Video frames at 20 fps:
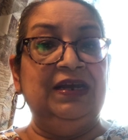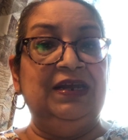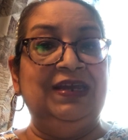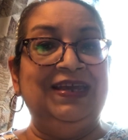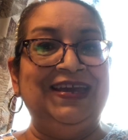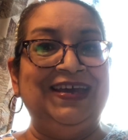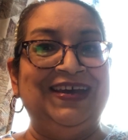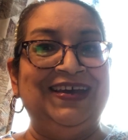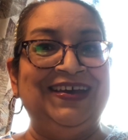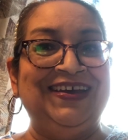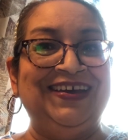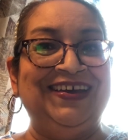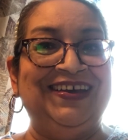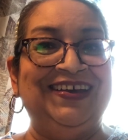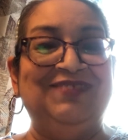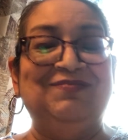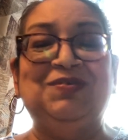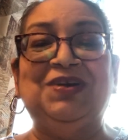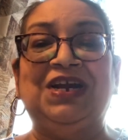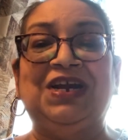it.
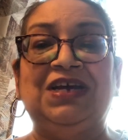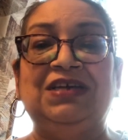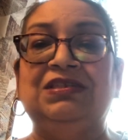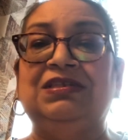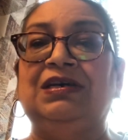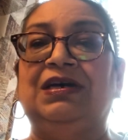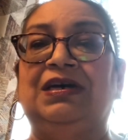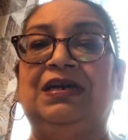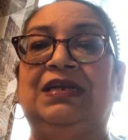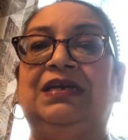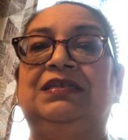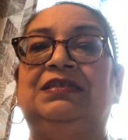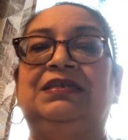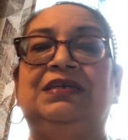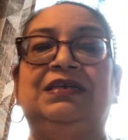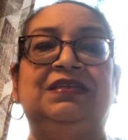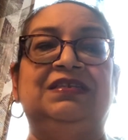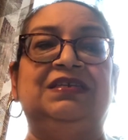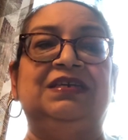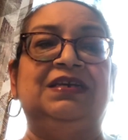Yeah, when I saw it at
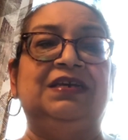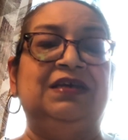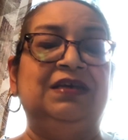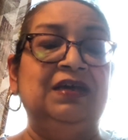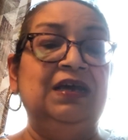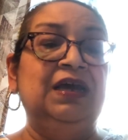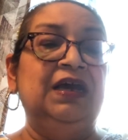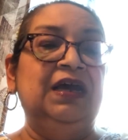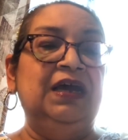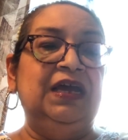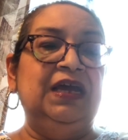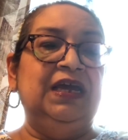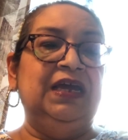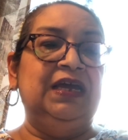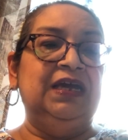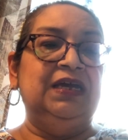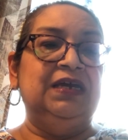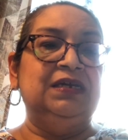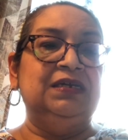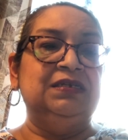DT
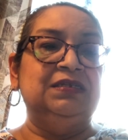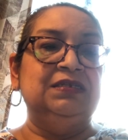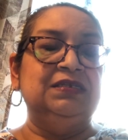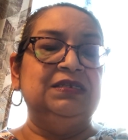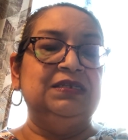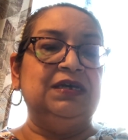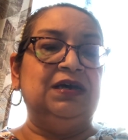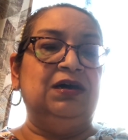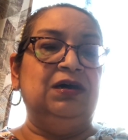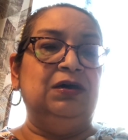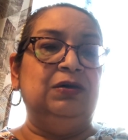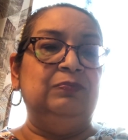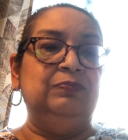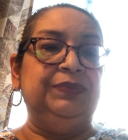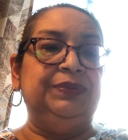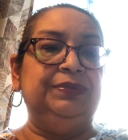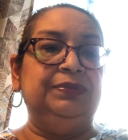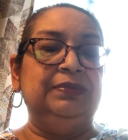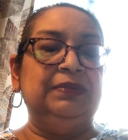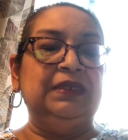and um
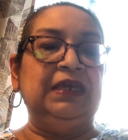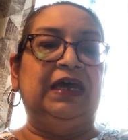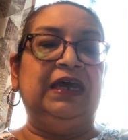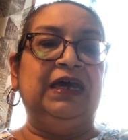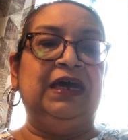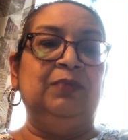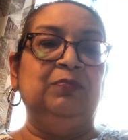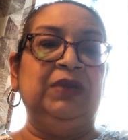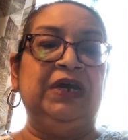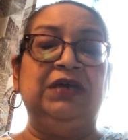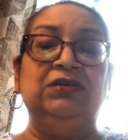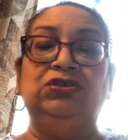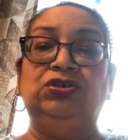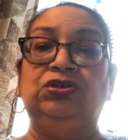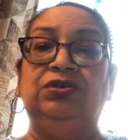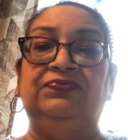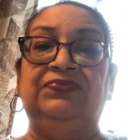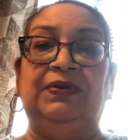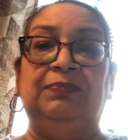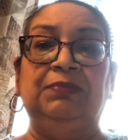I'm not sure
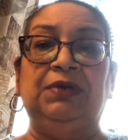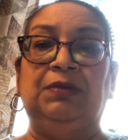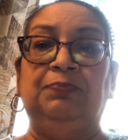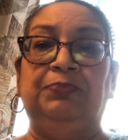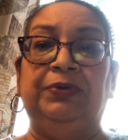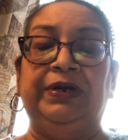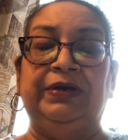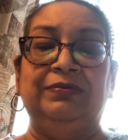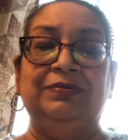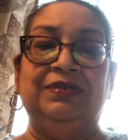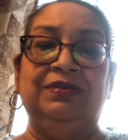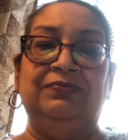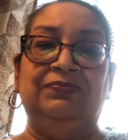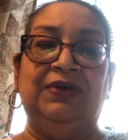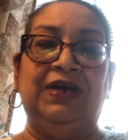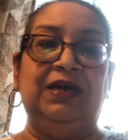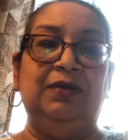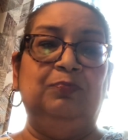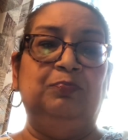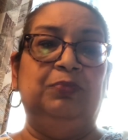if I'm going to pronounce it
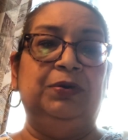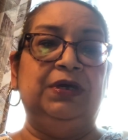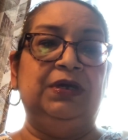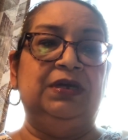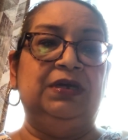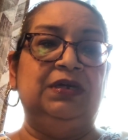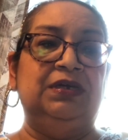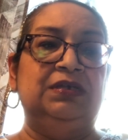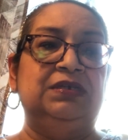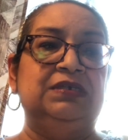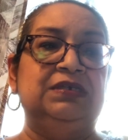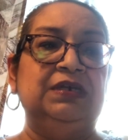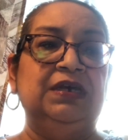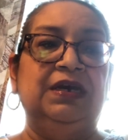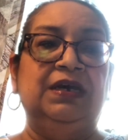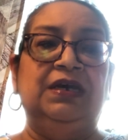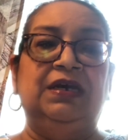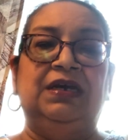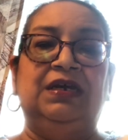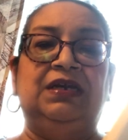right, but it is
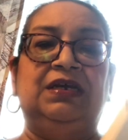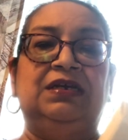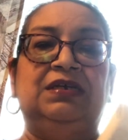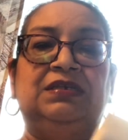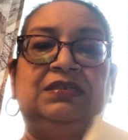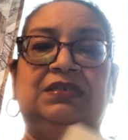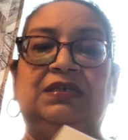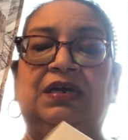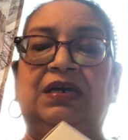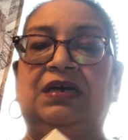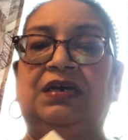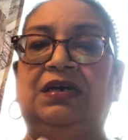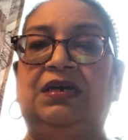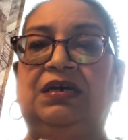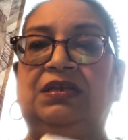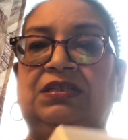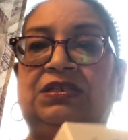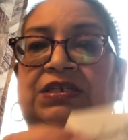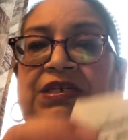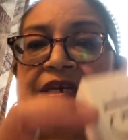it is
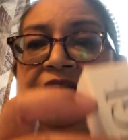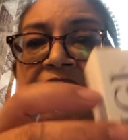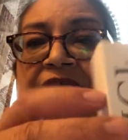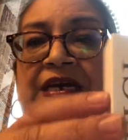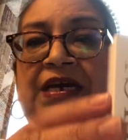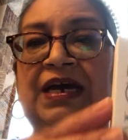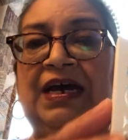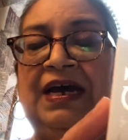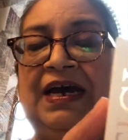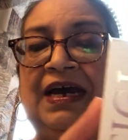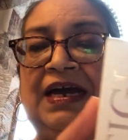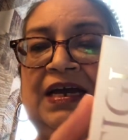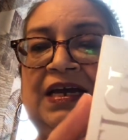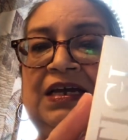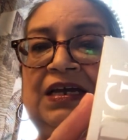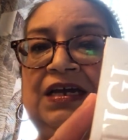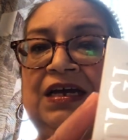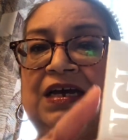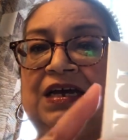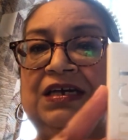T
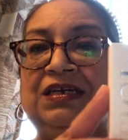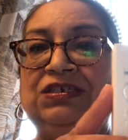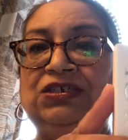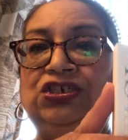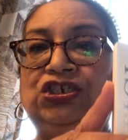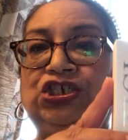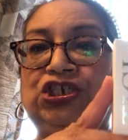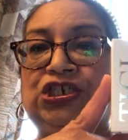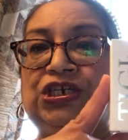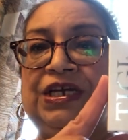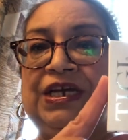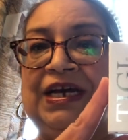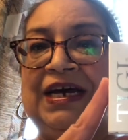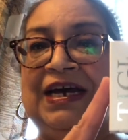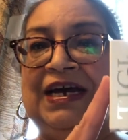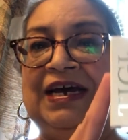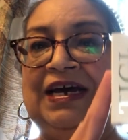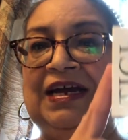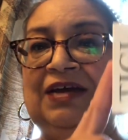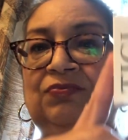I G
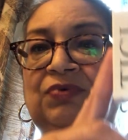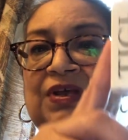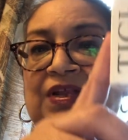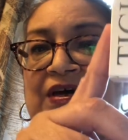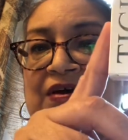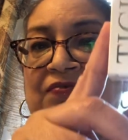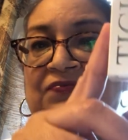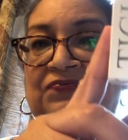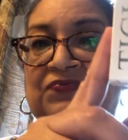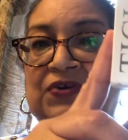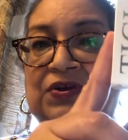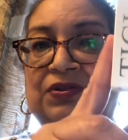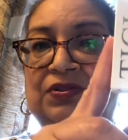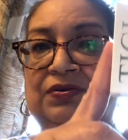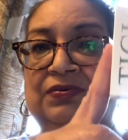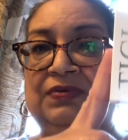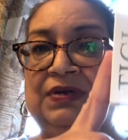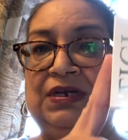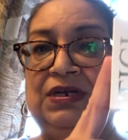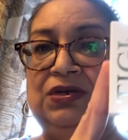I without
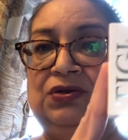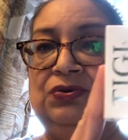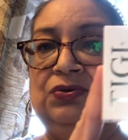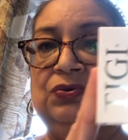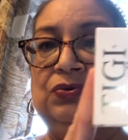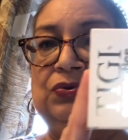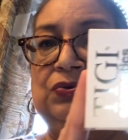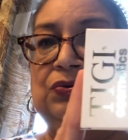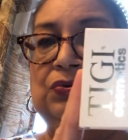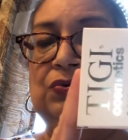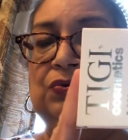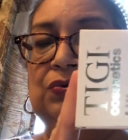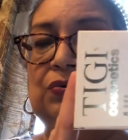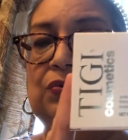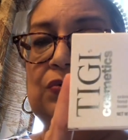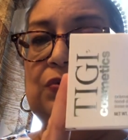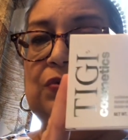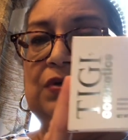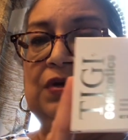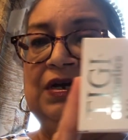further
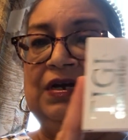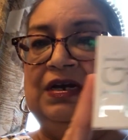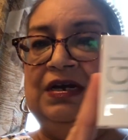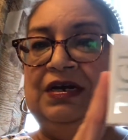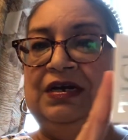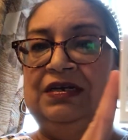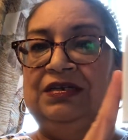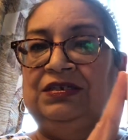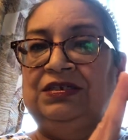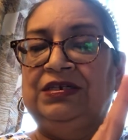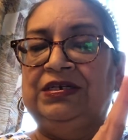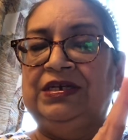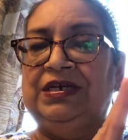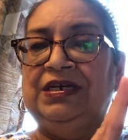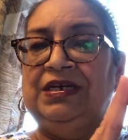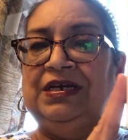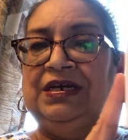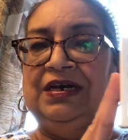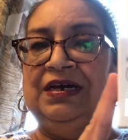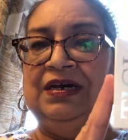ado.
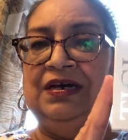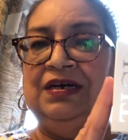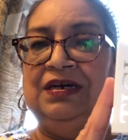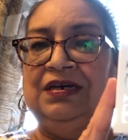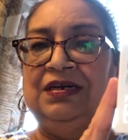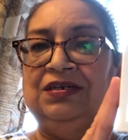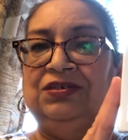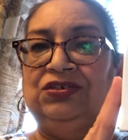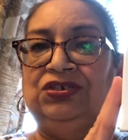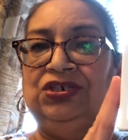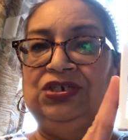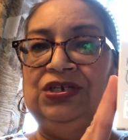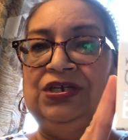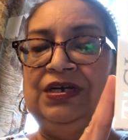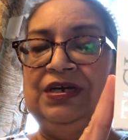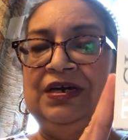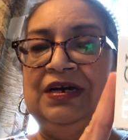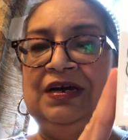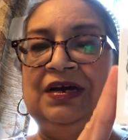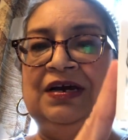T I
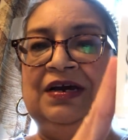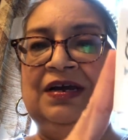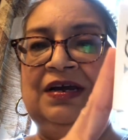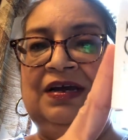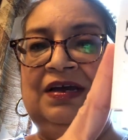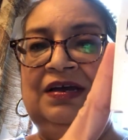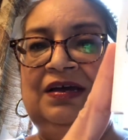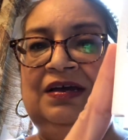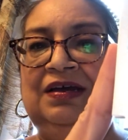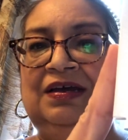G I.